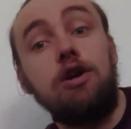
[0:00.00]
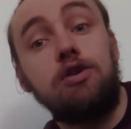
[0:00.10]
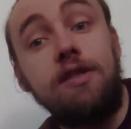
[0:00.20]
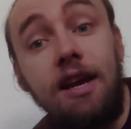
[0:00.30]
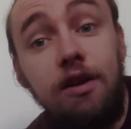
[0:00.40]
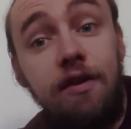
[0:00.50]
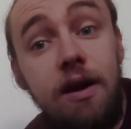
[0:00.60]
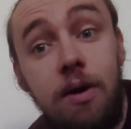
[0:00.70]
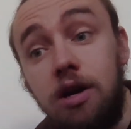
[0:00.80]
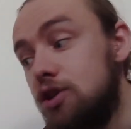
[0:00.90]
So thank you
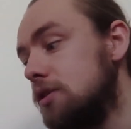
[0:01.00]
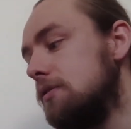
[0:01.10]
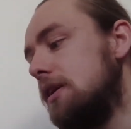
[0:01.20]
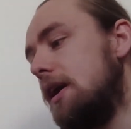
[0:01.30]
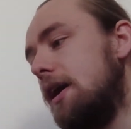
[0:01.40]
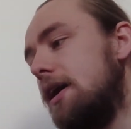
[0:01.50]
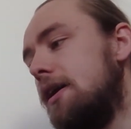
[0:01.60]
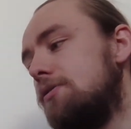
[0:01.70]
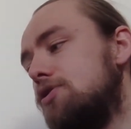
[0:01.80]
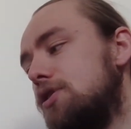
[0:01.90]
very much,
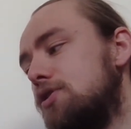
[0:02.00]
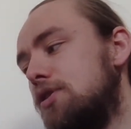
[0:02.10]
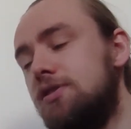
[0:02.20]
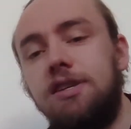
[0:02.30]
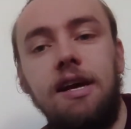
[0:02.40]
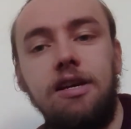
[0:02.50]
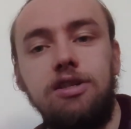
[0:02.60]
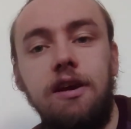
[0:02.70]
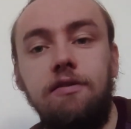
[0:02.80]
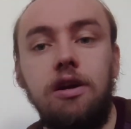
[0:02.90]
Julie Donaldson and Alex
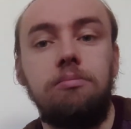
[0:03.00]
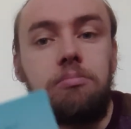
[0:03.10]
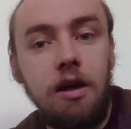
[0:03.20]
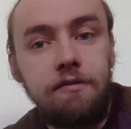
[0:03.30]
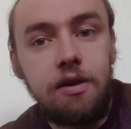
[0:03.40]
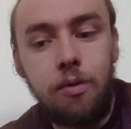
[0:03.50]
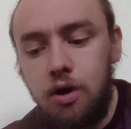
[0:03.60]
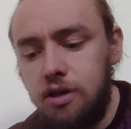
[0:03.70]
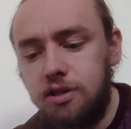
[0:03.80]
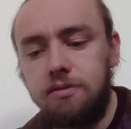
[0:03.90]
Scheffler. Love your
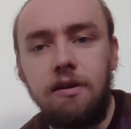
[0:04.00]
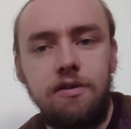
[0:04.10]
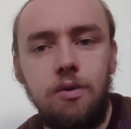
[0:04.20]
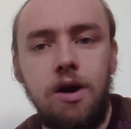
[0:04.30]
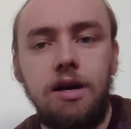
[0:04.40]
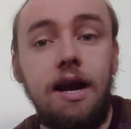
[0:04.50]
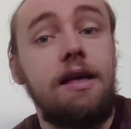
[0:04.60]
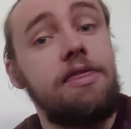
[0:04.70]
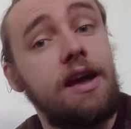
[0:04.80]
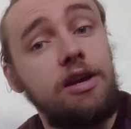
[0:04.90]
books, love your work,
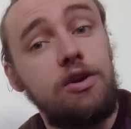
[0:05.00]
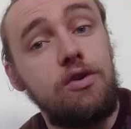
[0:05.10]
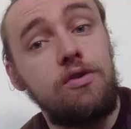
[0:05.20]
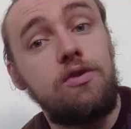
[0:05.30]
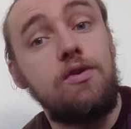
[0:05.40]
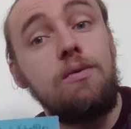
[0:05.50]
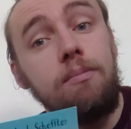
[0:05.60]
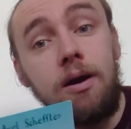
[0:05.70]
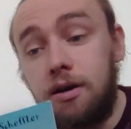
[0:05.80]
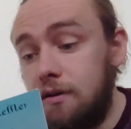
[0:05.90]
and thank you to
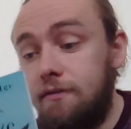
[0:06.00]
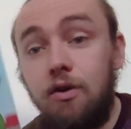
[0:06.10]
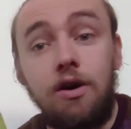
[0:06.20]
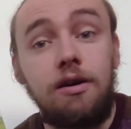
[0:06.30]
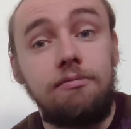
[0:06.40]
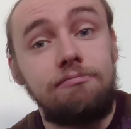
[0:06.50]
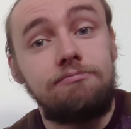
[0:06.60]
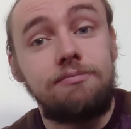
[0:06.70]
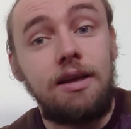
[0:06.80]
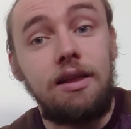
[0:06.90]
Mark for
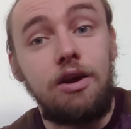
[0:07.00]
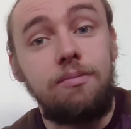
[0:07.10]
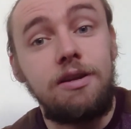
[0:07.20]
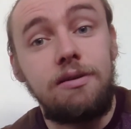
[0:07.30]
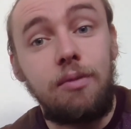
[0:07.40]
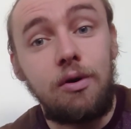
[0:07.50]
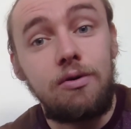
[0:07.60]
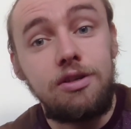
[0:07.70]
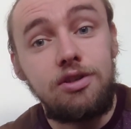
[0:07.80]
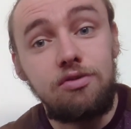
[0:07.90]
allowing me to
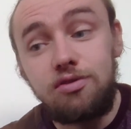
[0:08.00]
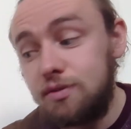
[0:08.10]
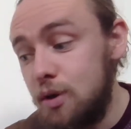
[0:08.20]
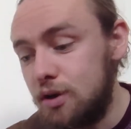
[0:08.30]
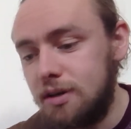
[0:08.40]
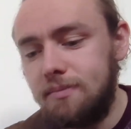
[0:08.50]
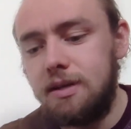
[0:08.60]
borrow his children's book.